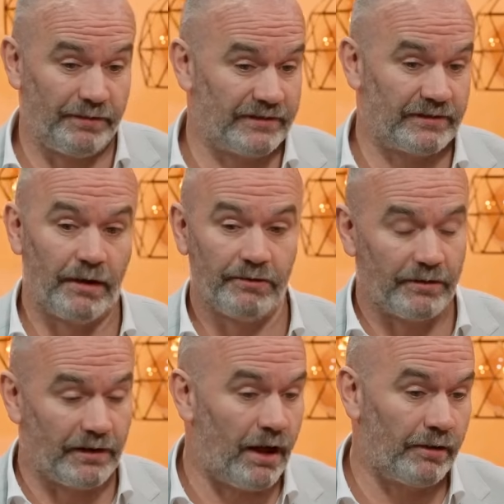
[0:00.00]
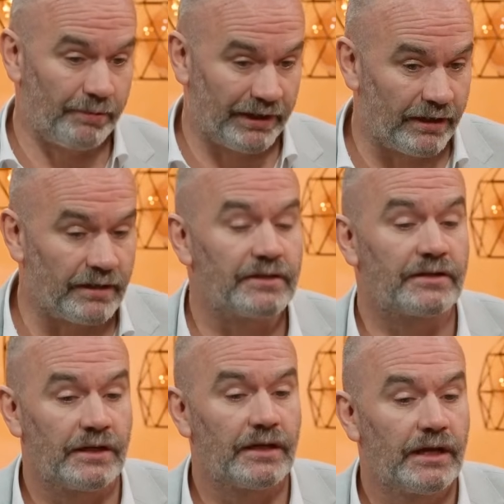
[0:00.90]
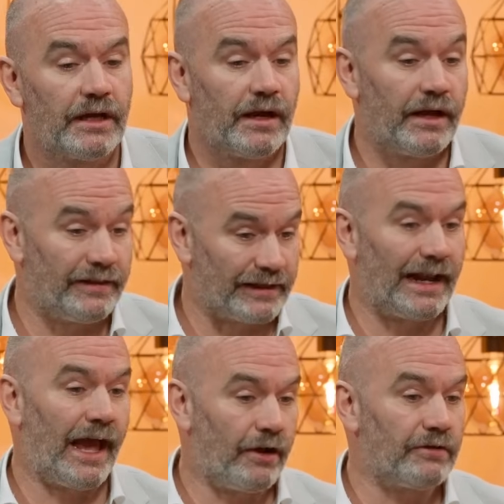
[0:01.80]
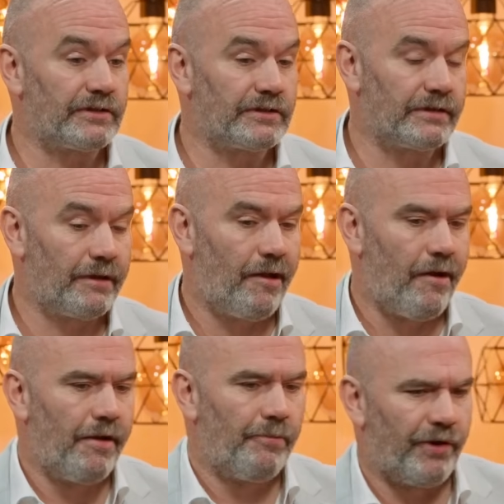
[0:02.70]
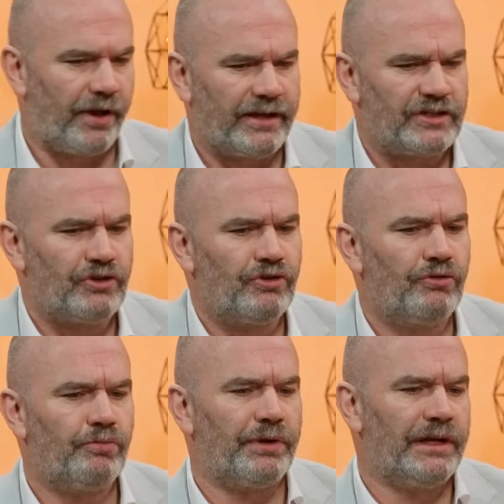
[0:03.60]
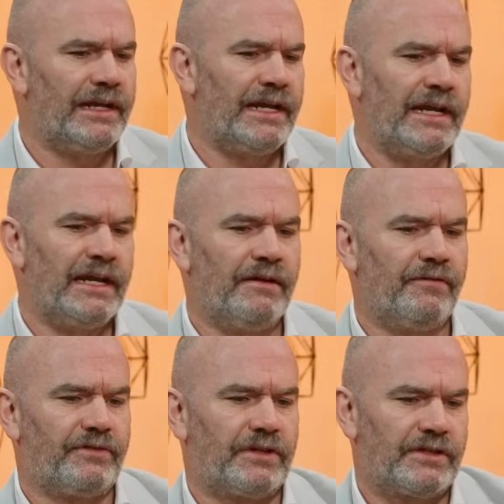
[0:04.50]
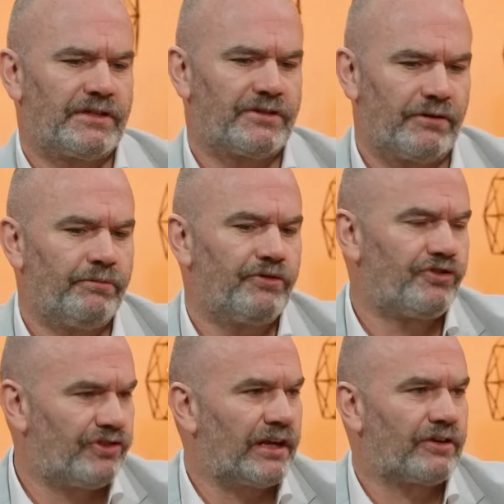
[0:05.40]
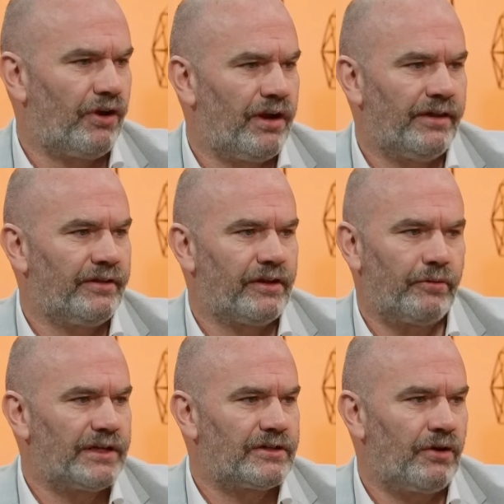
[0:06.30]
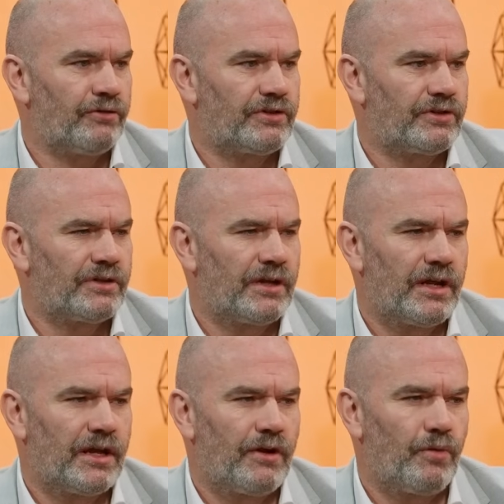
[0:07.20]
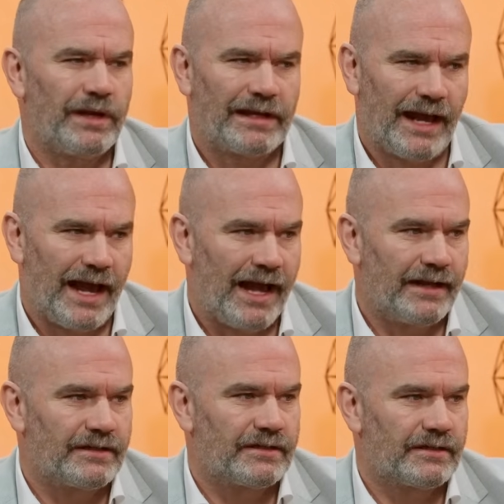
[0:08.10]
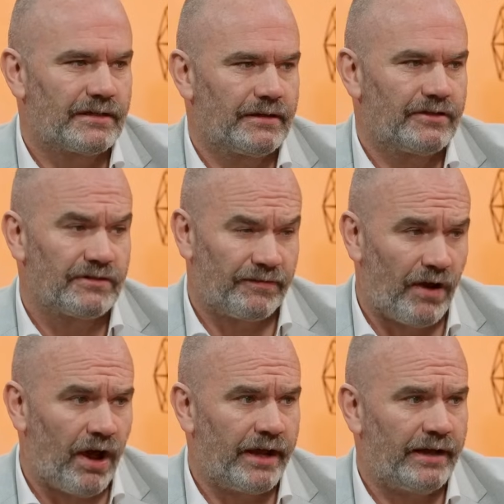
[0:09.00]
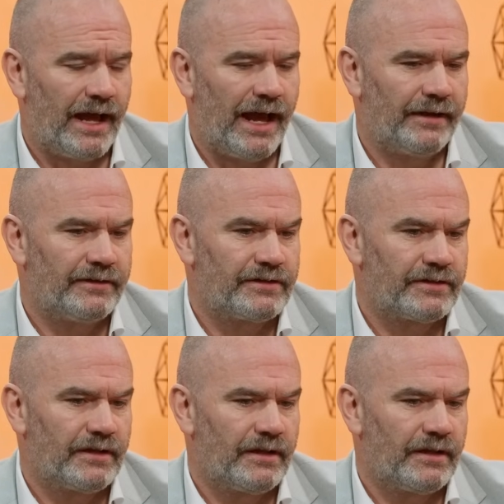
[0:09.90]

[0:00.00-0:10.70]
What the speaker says: in the sky with a long beard in the clouds, but I do believe there's some shit going on there that we can't define, and